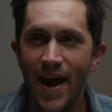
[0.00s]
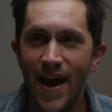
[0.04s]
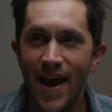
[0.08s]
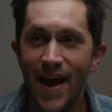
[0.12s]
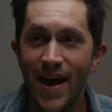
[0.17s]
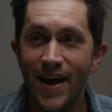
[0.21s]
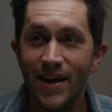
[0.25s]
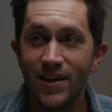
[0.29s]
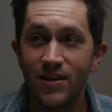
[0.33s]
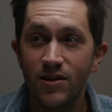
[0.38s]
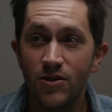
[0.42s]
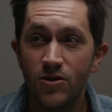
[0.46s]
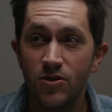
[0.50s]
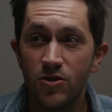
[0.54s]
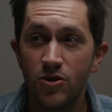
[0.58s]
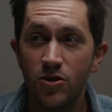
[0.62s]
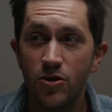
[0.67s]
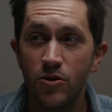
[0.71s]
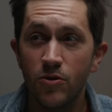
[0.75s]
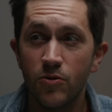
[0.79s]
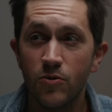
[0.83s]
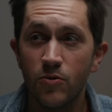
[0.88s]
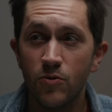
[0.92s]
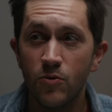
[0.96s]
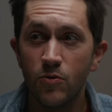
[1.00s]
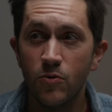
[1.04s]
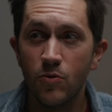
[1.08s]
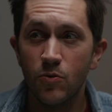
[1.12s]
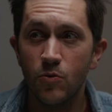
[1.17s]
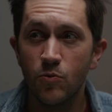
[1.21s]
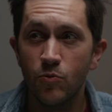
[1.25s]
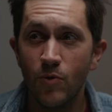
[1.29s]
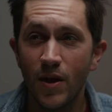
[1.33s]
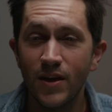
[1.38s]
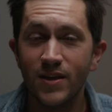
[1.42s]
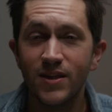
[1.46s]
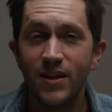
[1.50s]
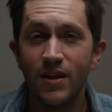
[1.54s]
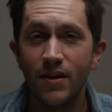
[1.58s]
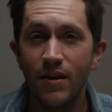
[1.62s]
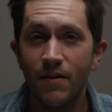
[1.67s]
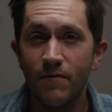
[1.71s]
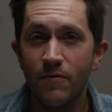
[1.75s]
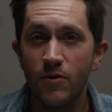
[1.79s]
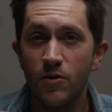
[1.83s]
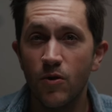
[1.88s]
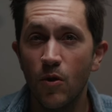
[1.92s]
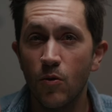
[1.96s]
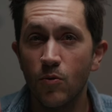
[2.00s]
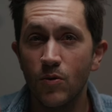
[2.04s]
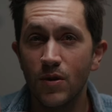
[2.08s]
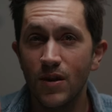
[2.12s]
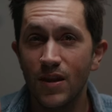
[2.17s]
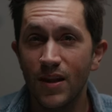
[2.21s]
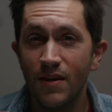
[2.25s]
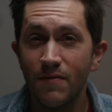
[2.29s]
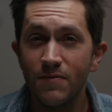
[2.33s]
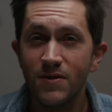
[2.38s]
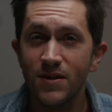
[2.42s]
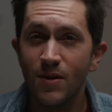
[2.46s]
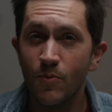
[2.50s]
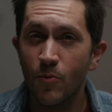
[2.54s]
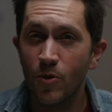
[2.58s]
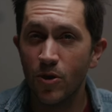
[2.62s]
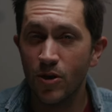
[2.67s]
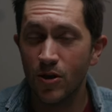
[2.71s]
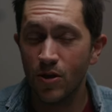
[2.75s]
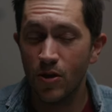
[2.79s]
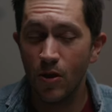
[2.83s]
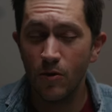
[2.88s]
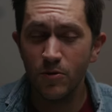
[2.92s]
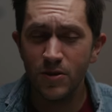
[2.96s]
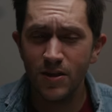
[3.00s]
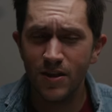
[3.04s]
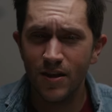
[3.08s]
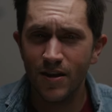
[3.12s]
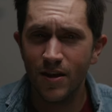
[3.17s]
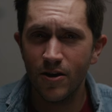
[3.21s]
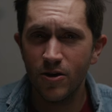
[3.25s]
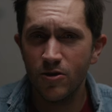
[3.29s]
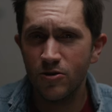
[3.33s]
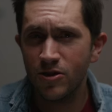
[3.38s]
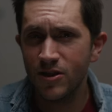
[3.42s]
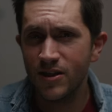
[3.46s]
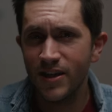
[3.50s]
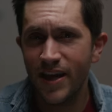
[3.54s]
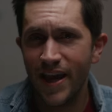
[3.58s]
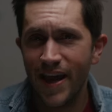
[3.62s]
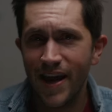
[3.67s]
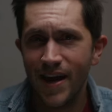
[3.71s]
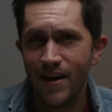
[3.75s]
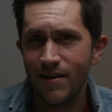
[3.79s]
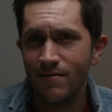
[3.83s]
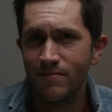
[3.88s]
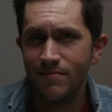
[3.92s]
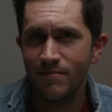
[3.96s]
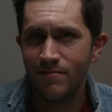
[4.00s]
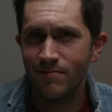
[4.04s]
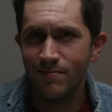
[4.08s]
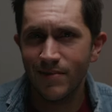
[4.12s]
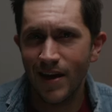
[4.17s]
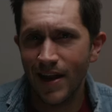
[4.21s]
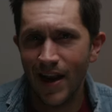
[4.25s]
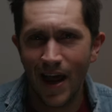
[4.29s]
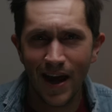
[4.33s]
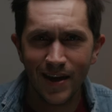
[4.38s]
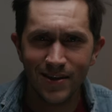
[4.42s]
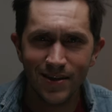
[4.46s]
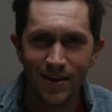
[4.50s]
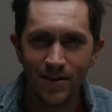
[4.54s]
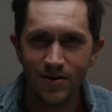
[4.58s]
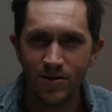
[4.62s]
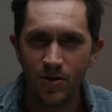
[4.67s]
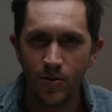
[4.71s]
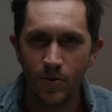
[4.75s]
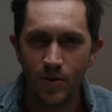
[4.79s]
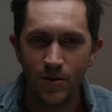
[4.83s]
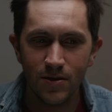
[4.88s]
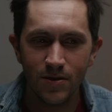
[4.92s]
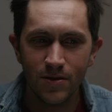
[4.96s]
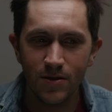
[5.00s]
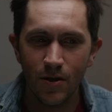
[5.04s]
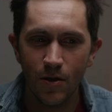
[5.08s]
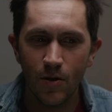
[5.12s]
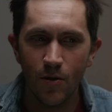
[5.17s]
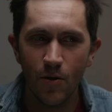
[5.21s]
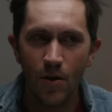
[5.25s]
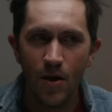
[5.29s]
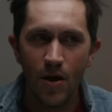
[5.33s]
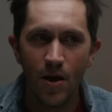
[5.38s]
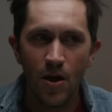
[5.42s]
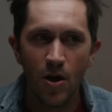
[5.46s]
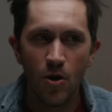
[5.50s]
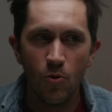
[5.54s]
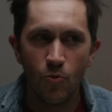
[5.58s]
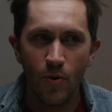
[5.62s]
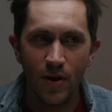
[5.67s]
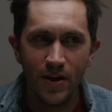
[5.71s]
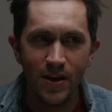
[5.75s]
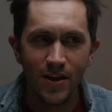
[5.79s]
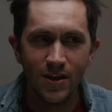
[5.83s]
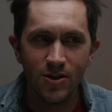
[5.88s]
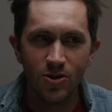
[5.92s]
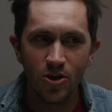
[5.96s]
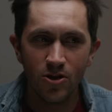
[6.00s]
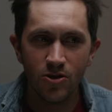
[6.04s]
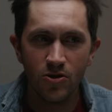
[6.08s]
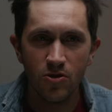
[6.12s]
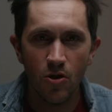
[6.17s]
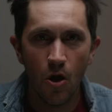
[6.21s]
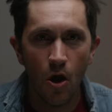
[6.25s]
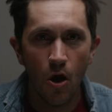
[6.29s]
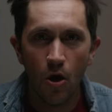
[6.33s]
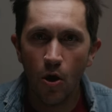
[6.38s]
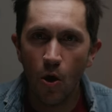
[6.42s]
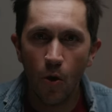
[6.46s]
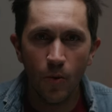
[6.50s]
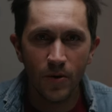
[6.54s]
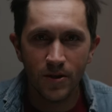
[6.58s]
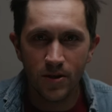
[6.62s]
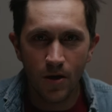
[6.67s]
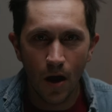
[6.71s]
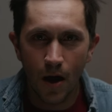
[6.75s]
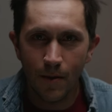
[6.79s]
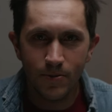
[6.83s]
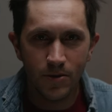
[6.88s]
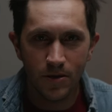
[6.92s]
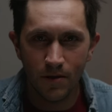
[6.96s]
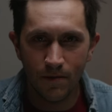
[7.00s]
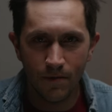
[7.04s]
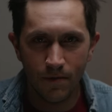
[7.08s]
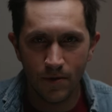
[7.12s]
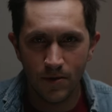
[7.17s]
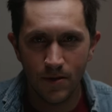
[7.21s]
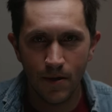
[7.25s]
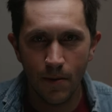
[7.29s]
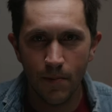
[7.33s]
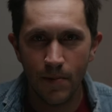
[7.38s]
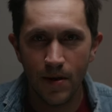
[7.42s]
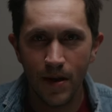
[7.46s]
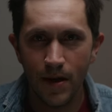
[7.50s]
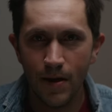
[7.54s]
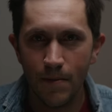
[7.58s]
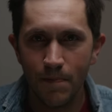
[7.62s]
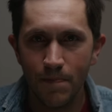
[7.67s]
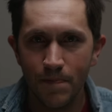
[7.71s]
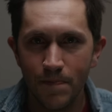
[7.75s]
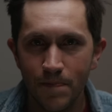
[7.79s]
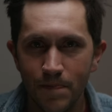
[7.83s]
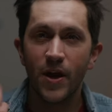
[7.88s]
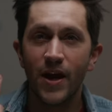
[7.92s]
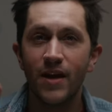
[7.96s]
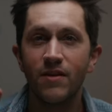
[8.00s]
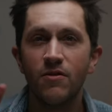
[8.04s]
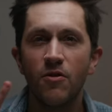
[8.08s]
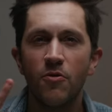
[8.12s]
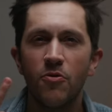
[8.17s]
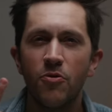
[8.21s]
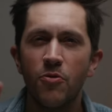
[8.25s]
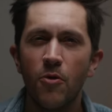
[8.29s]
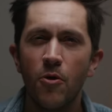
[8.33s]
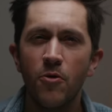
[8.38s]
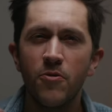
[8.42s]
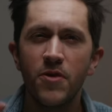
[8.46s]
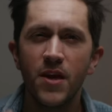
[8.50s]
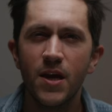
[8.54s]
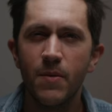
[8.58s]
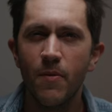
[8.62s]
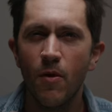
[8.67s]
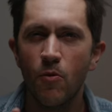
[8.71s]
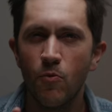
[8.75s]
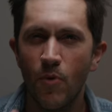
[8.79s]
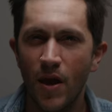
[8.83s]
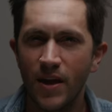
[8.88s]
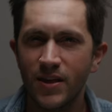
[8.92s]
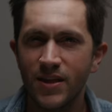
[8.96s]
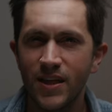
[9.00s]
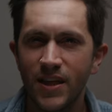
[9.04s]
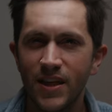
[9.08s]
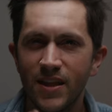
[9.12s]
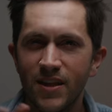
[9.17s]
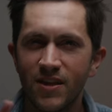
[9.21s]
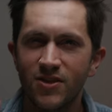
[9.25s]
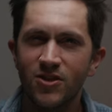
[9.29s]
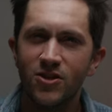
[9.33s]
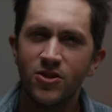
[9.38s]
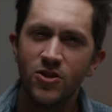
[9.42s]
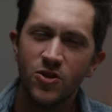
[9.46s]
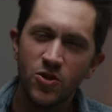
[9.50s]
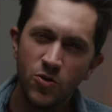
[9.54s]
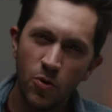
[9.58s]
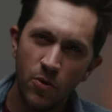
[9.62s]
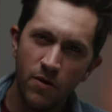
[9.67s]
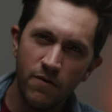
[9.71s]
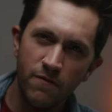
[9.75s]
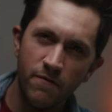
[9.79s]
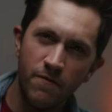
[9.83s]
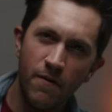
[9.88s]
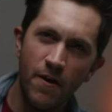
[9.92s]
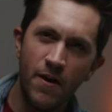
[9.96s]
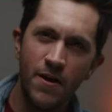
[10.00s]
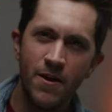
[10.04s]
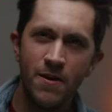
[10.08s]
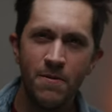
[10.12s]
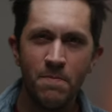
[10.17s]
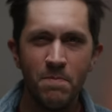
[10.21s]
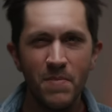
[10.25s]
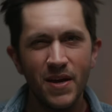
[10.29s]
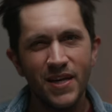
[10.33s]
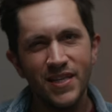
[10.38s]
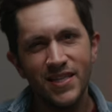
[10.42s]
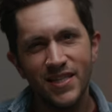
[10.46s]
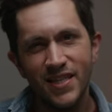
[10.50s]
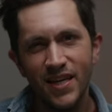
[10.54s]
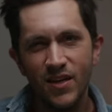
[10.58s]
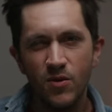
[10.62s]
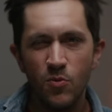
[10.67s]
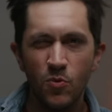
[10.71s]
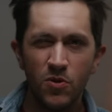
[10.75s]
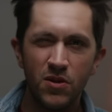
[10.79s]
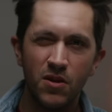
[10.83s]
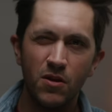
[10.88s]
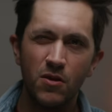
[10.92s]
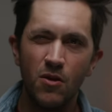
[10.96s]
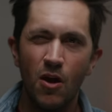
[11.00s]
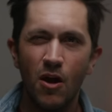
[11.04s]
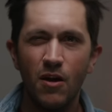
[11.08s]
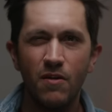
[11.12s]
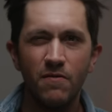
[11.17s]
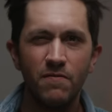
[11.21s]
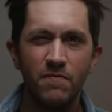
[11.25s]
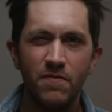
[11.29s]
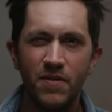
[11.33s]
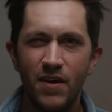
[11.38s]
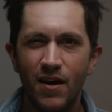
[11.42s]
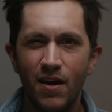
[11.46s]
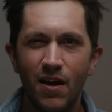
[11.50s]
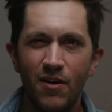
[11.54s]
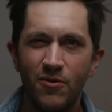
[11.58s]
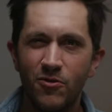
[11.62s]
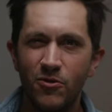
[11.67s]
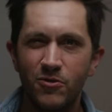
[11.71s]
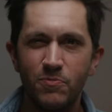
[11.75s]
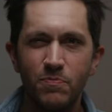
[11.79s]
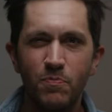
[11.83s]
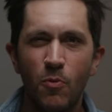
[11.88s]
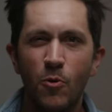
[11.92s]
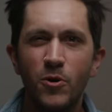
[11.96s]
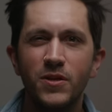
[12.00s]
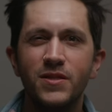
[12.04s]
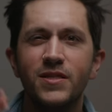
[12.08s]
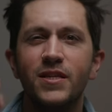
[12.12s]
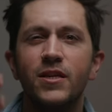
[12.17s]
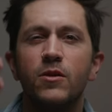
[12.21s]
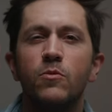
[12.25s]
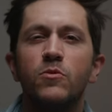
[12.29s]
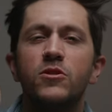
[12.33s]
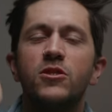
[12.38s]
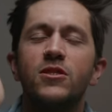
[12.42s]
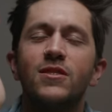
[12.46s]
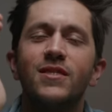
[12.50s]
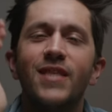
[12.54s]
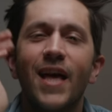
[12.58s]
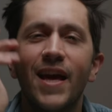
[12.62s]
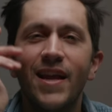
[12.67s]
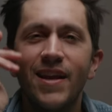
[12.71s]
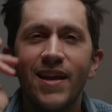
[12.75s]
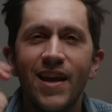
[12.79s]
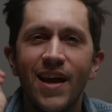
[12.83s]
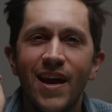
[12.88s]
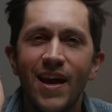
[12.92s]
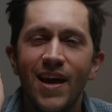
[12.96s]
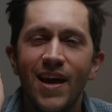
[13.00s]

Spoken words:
and to rent it if you don't live somewhere close to there, you just can't get access to it. So renting is just not always an option for somebody. Okay, and the third thing about renting, and this is sort of mixed in with a lot of the other points here, which is that